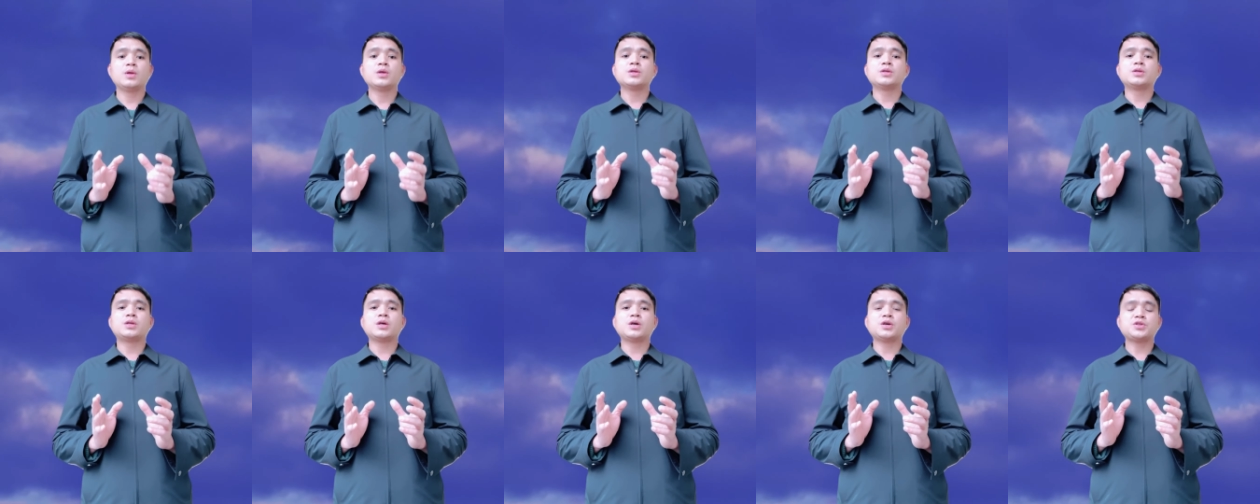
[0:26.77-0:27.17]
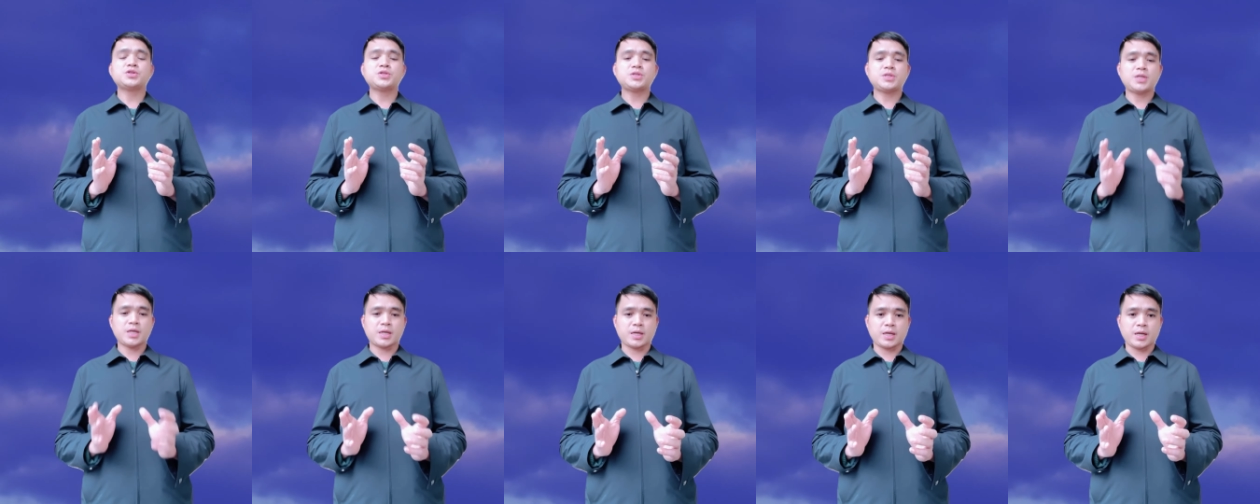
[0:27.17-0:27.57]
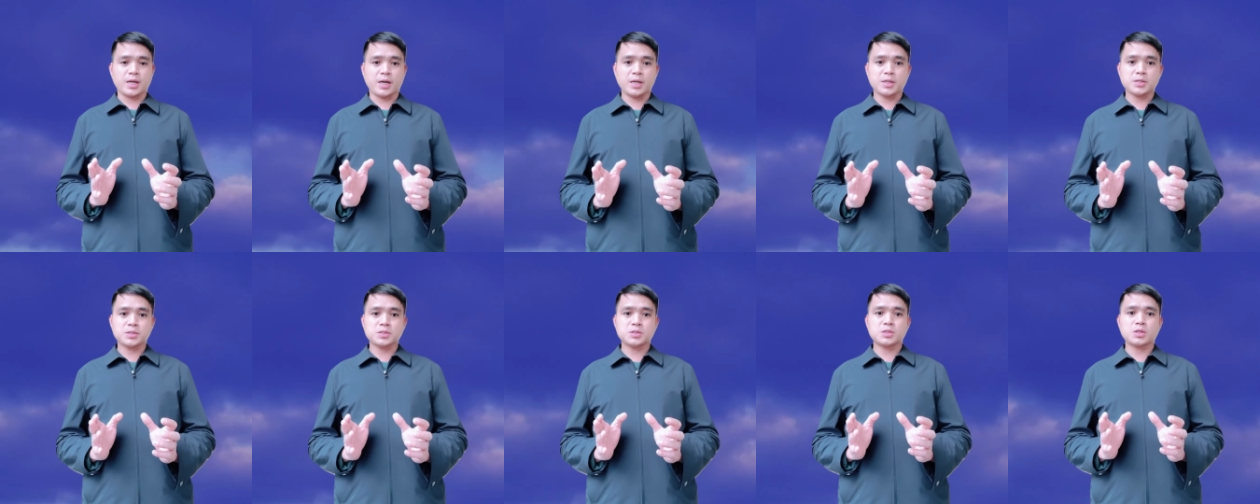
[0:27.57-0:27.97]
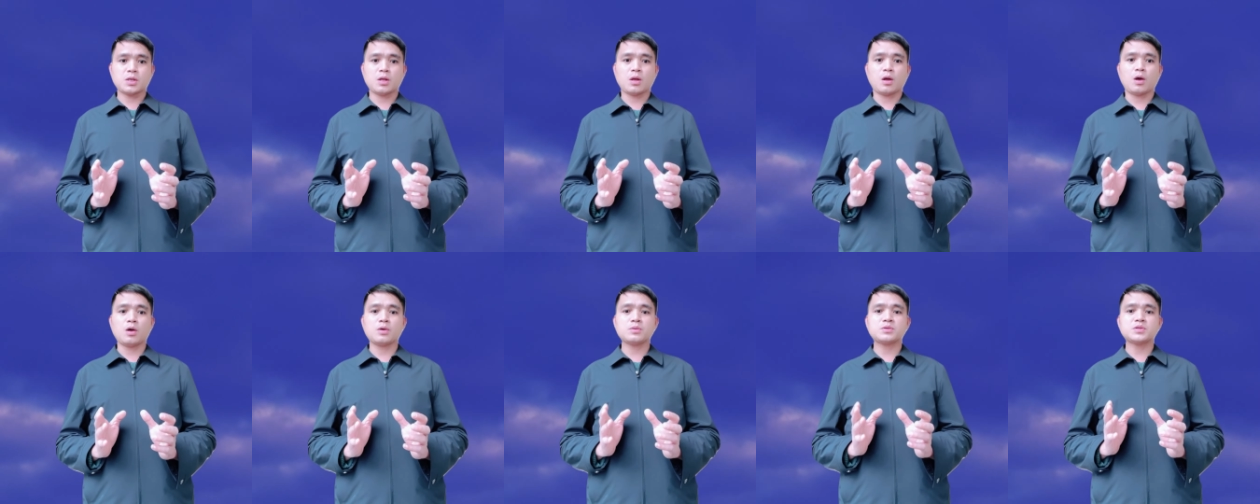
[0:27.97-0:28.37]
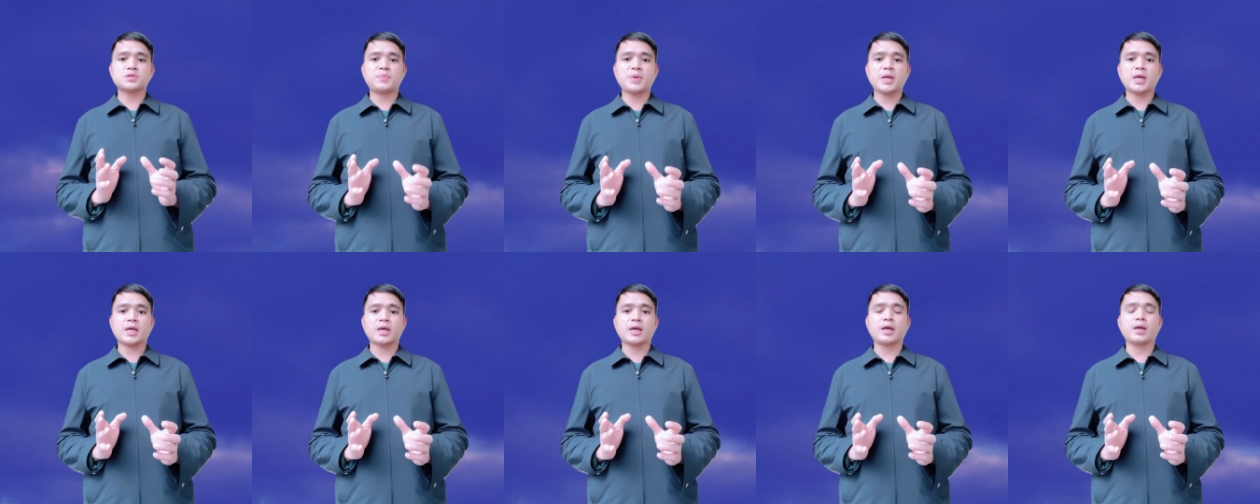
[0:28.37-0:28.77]
the secrets of
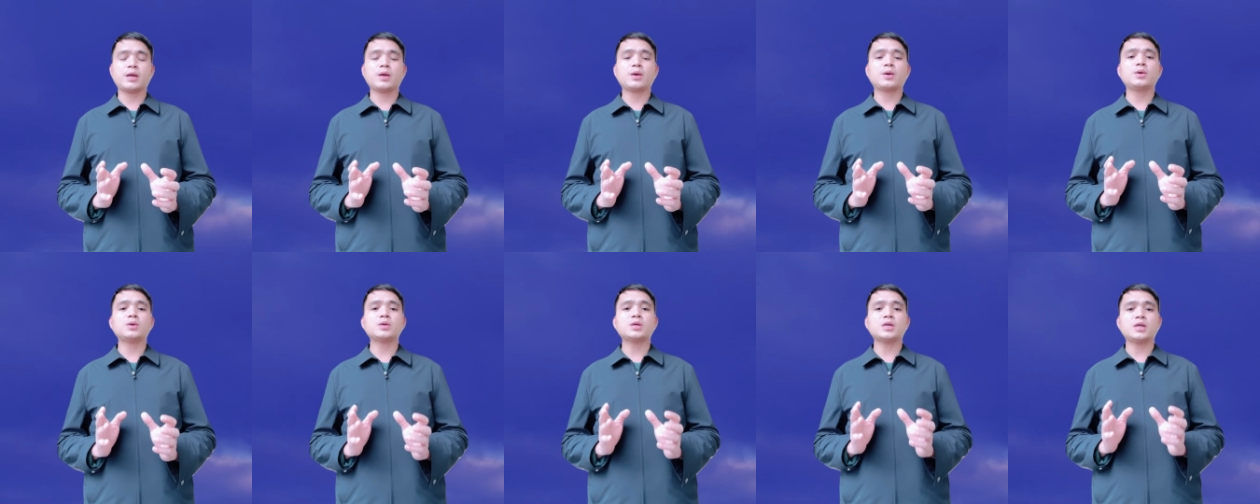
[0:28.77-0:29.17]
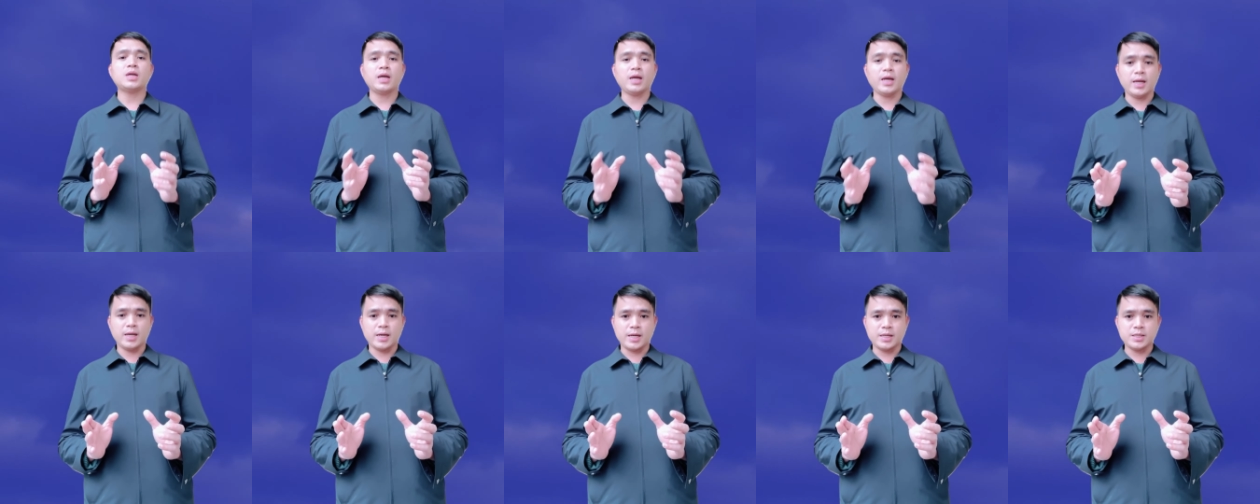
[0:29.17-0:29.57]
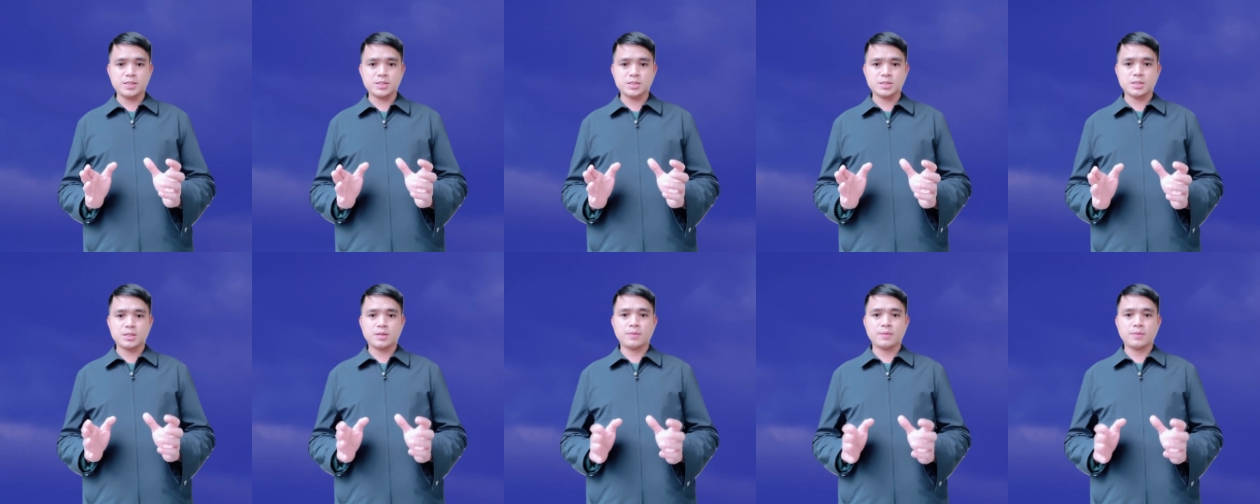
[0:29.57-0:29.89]
speaking good English.